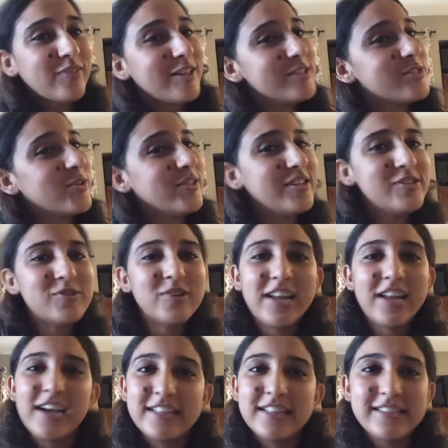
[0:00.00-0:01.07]
the
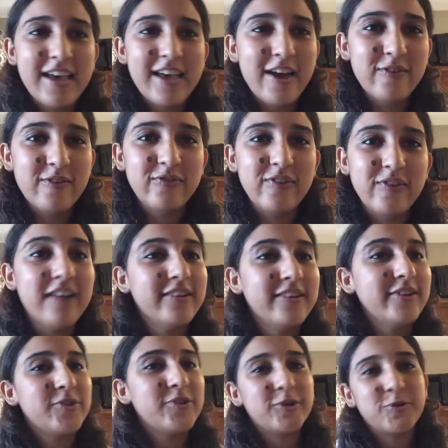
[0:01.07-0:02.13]
Israelites have, under
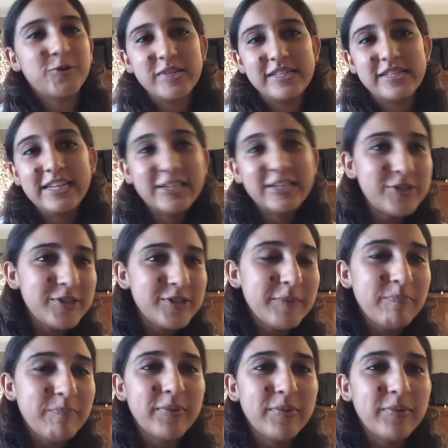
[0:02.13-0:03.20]
Joshua's
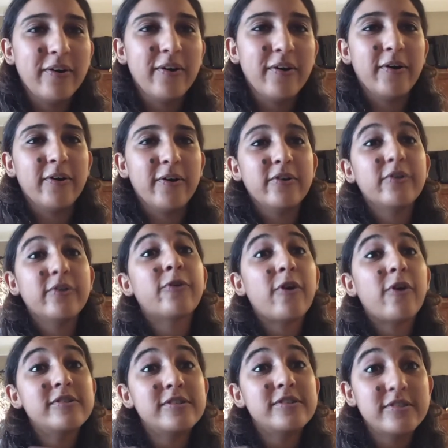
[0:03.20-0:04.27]
leadership,
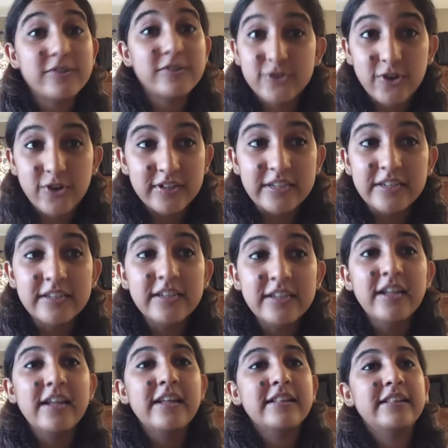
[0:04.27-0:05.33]
crossed the
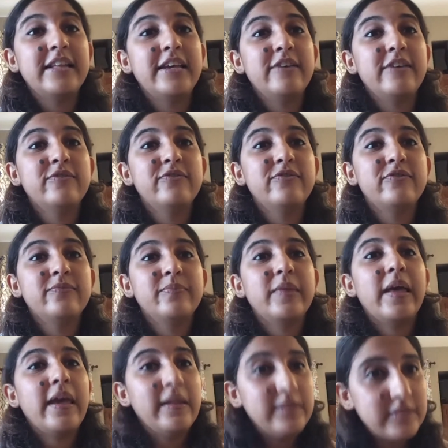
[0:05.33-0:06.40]
Jordan. They've
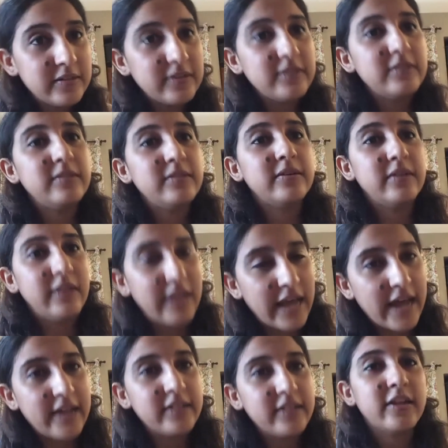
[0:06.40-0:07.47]
entered the
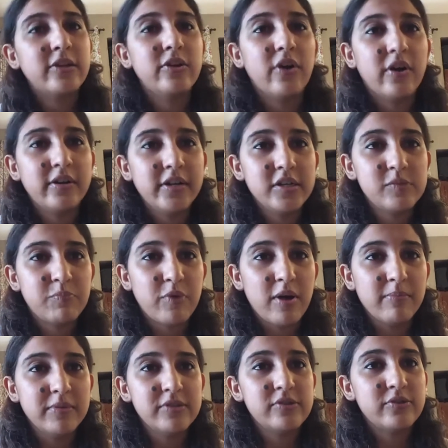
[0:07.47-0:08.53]
land that God has
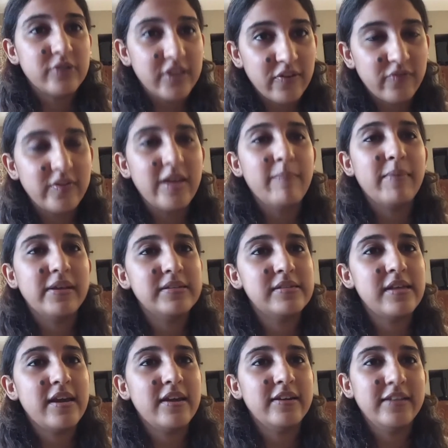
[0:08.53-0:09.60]
promised to give them as
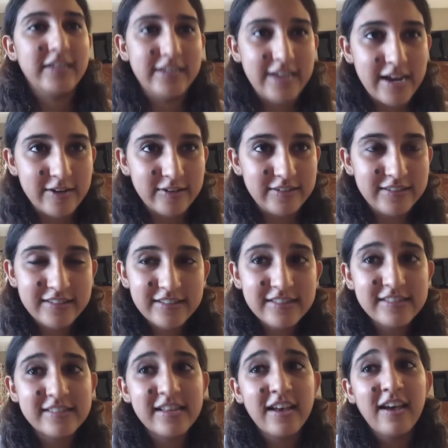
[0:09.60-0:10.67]
their inheritance.